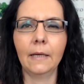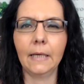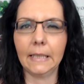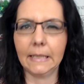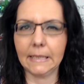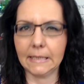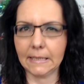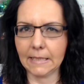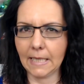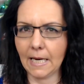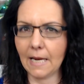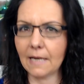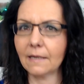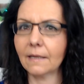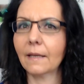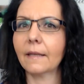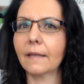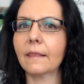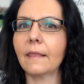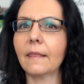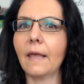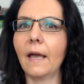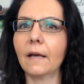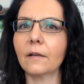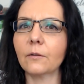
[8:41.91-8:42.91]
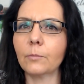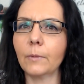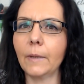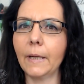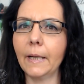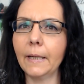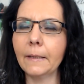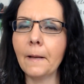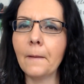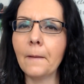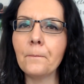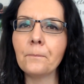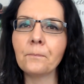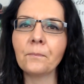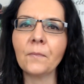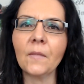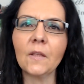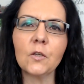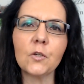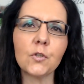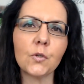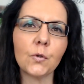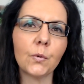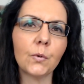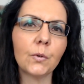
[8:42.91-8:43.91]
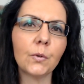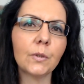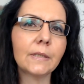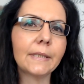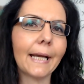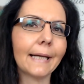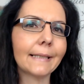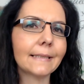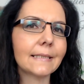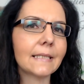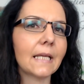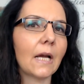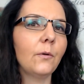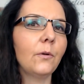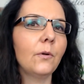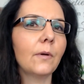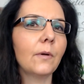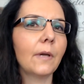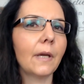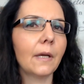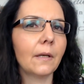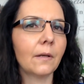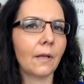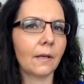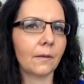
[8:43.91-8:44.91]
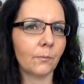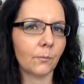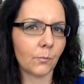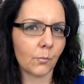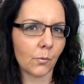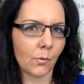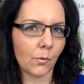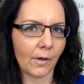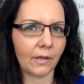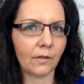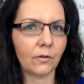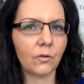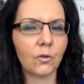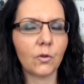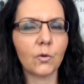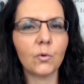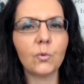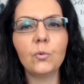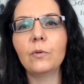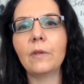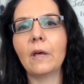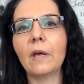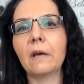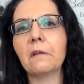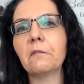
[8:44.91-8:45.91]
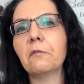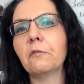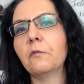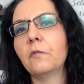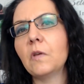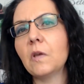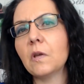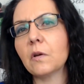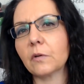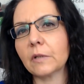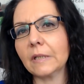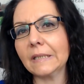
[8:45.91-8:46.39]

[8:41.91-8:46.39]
It's kind of like that, right? So that's how you can then break through that fear,